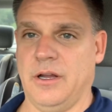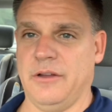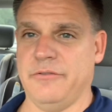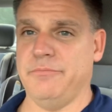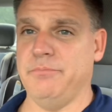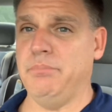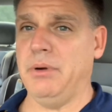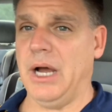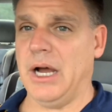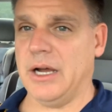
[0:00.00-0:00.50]

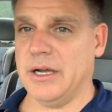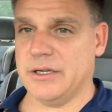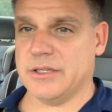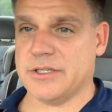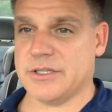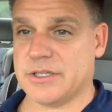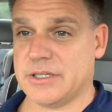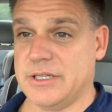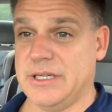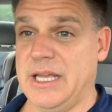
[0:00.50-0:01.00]
of
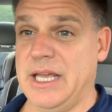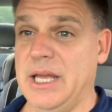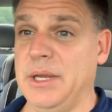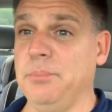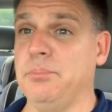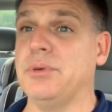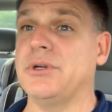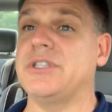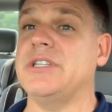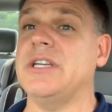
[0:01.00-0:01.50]
bugs.
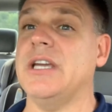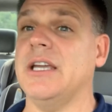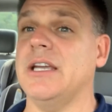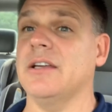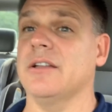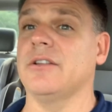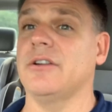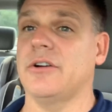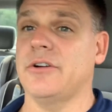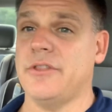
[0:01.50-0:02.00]
In
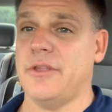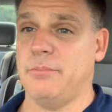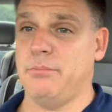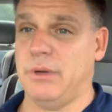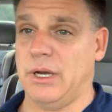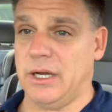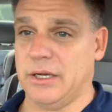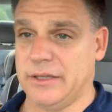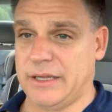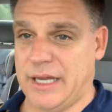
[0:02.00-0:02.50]
particular, the
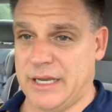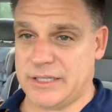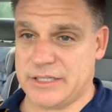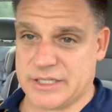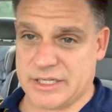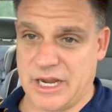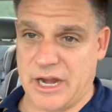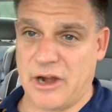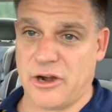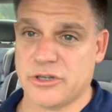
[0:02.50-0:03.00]
bug that
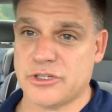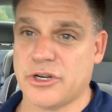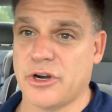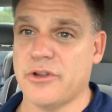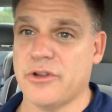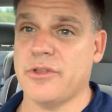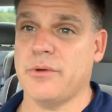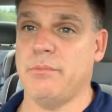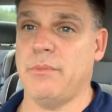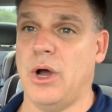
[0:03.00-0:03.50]
scares
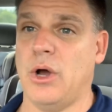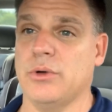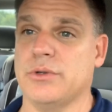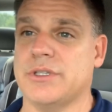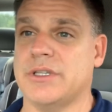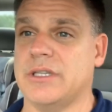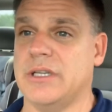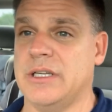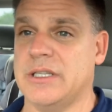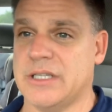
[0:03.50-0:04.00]
her the
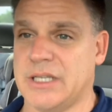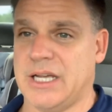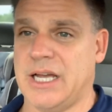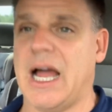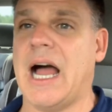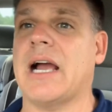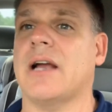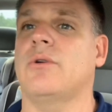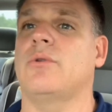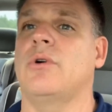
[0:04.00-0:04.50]
most is a
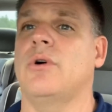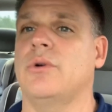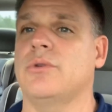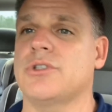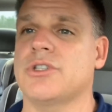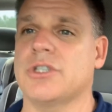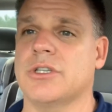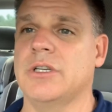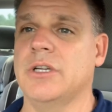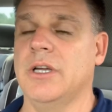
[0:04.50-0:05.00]

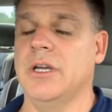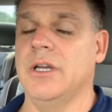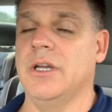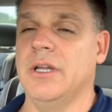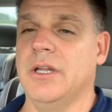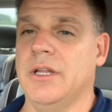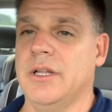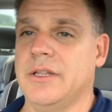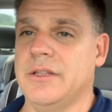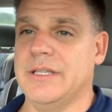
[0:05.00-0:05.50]
cockroach.
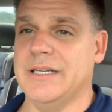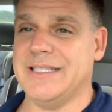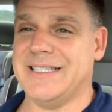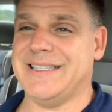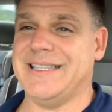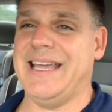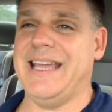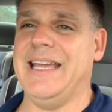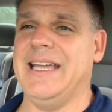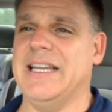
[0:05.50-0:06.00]
This
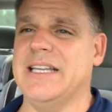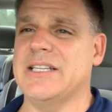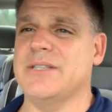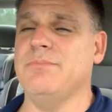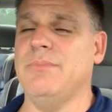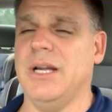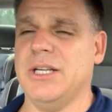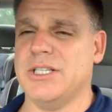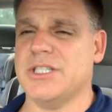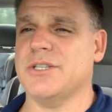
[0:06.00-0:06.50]
thing is
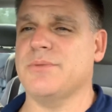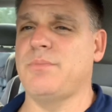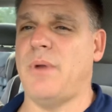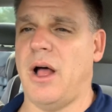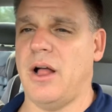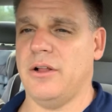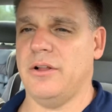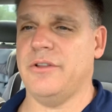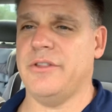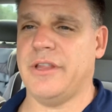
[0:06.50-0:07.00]
much
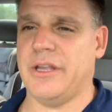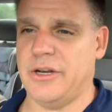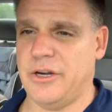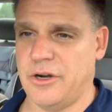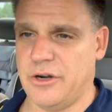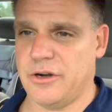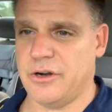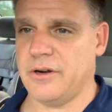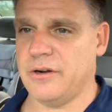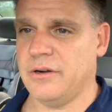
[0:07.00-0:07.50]
smaller than
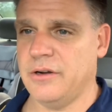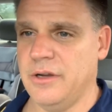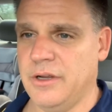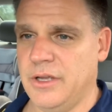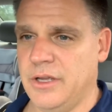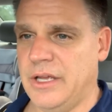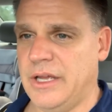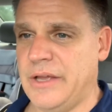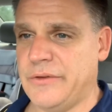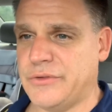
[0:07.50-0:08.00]
her.
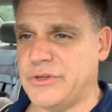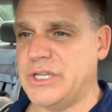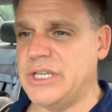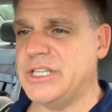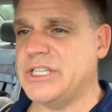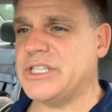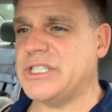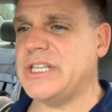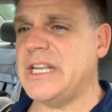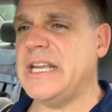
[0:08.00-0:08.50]
If
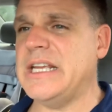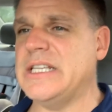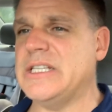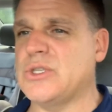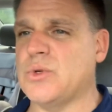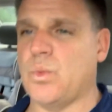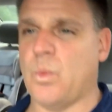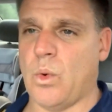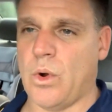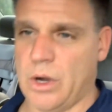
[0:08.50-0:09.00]
she
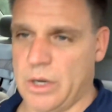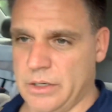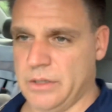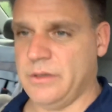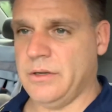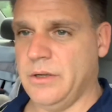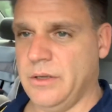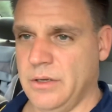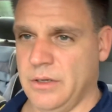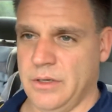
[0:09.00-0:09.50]
sees
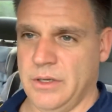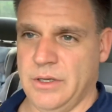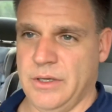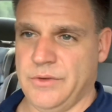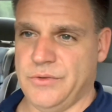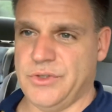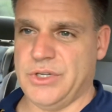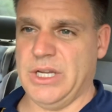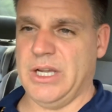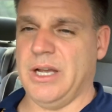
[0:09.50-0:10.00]

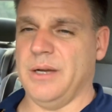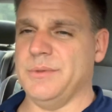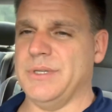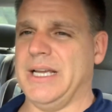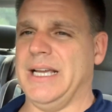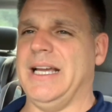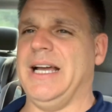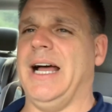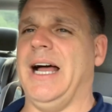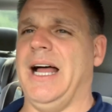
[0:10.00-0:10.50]
one, she comes
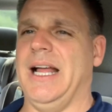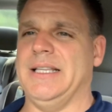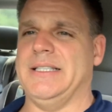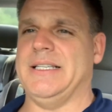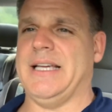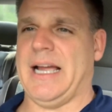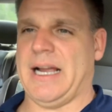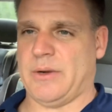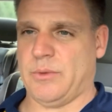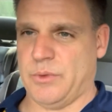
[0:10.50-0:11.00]
in
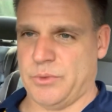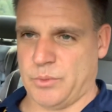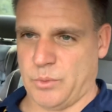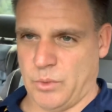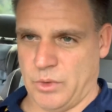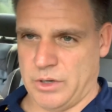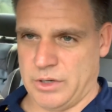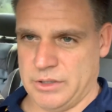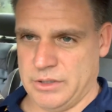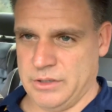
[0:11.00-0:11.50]
contact with
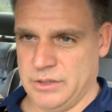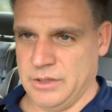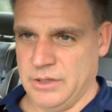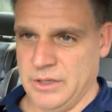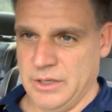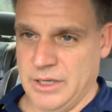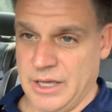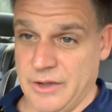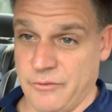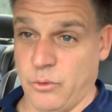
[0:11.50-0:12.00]
one.
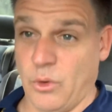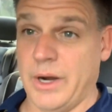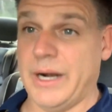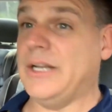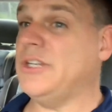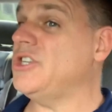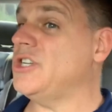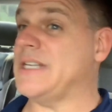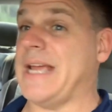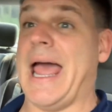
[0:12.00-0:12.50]
If
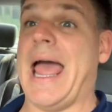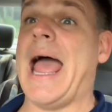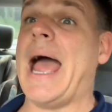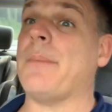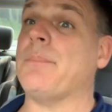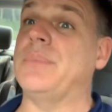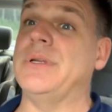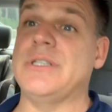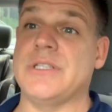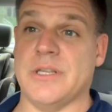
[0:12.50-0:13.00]
one just
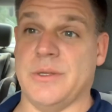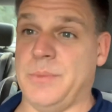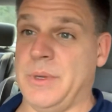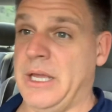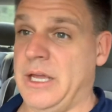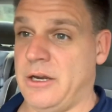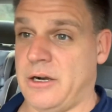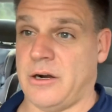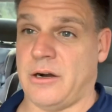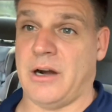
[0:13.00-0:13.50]
happens to
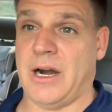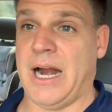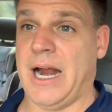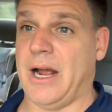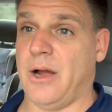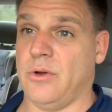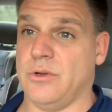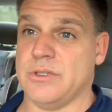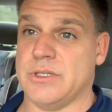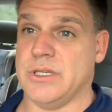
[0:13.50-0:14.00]
be in our
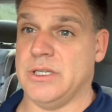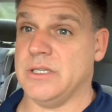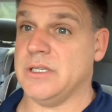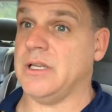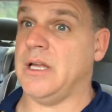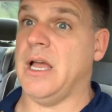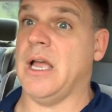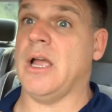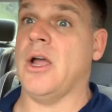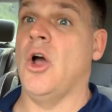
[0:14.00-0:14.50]
house, it's
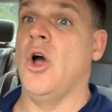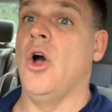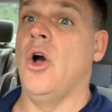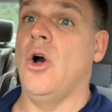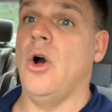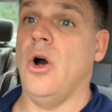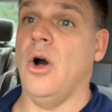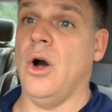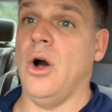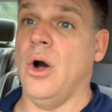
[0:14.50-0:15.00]
like,
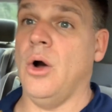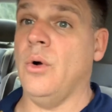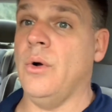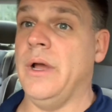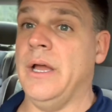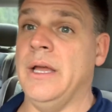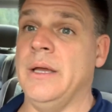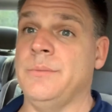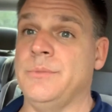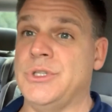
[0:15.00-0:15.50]

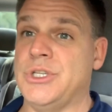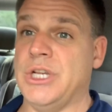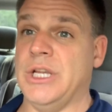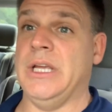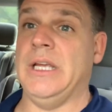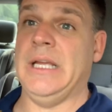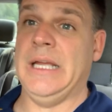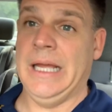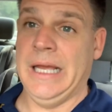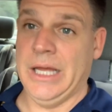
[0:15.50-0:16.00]

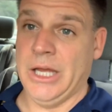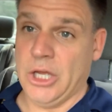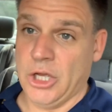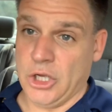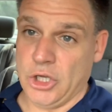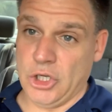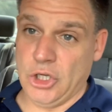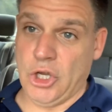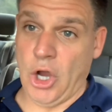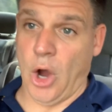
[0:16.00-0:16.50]
OMG,
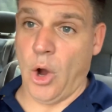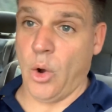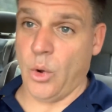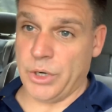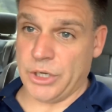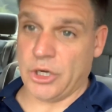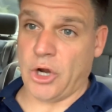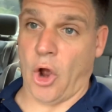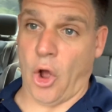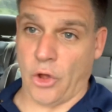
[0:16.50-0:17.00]
go
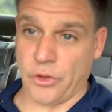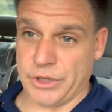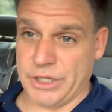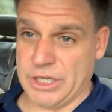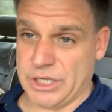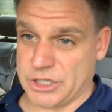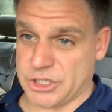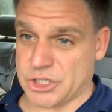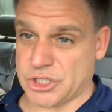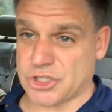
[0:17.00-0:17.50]
and call
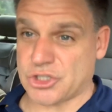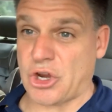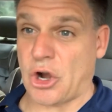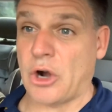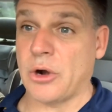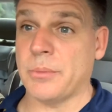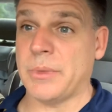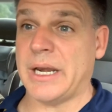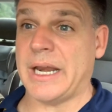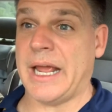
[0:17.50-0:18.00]
the
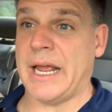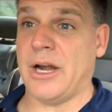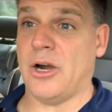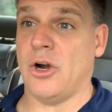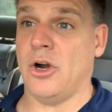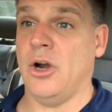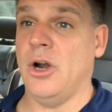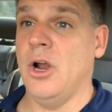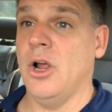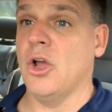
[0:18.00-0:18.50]

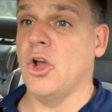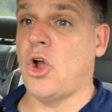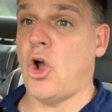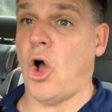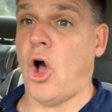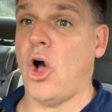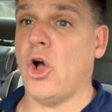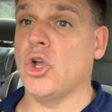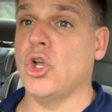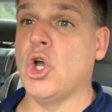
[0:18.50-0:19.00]
exterminator,
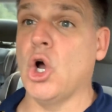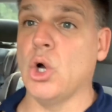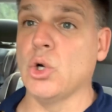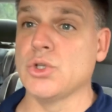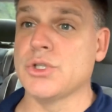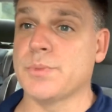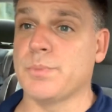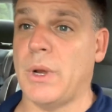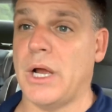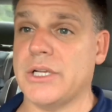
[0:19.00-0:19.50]
call
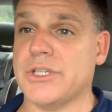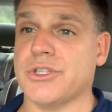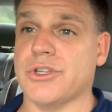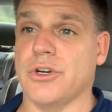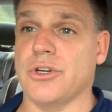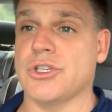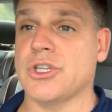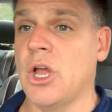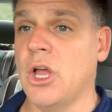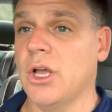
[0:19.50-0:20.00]

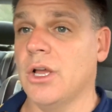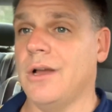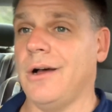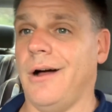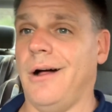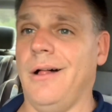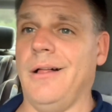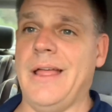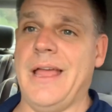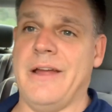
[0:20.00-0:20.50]
Ghostbusters,
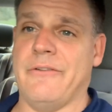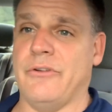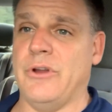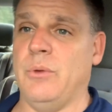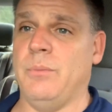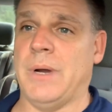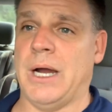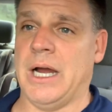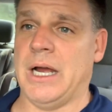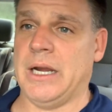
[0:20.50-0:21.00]
call
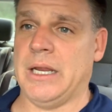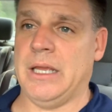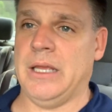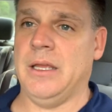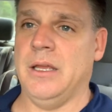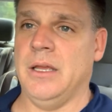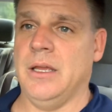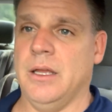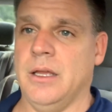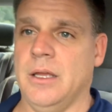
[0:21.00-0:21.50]

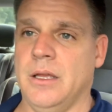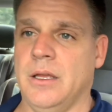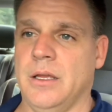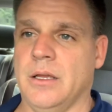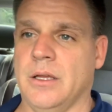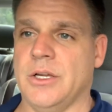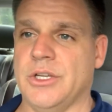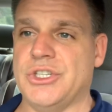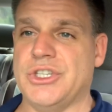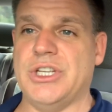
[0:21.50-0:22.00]
everybody,
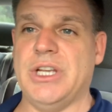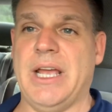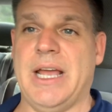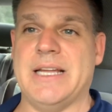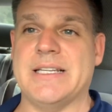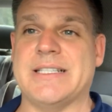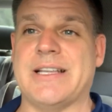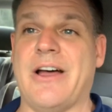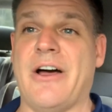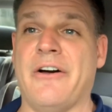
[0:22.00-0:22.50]
because she
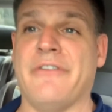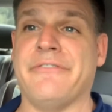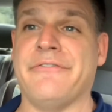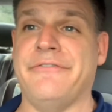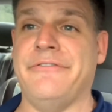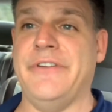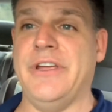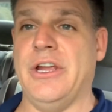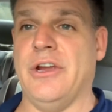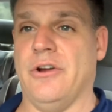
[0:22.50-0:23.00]
has a
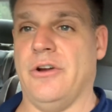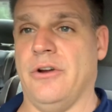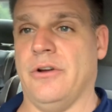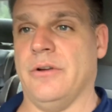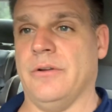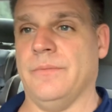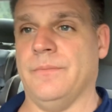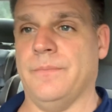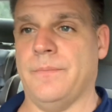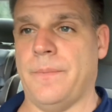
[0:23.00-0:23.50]

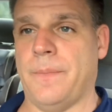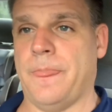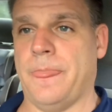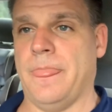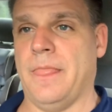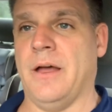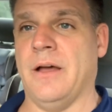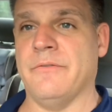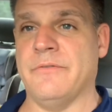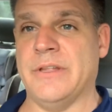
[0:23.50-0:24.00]
fear
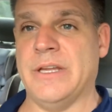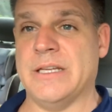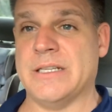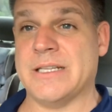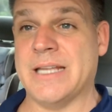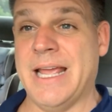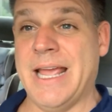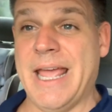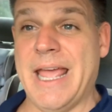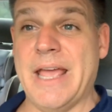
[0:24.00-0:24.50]
of
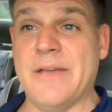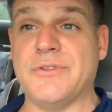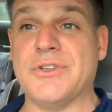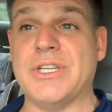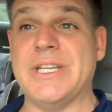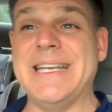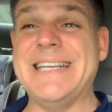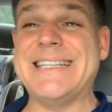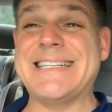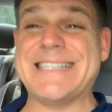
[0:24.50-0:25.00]
this. If
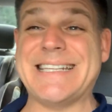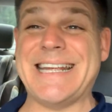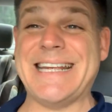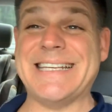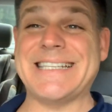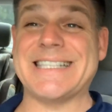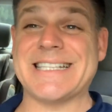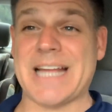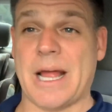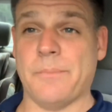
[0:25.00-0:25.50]
she
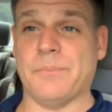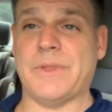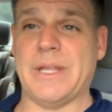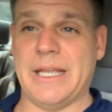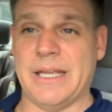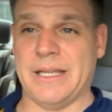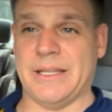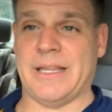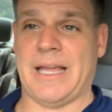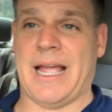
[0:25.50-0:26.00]
sees
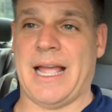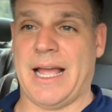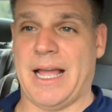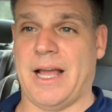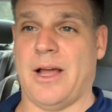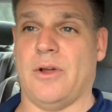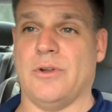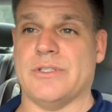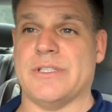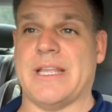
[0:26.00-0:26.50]
something in the
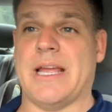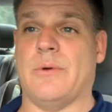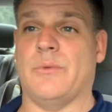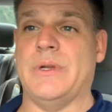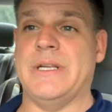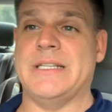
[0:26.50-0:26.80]
house that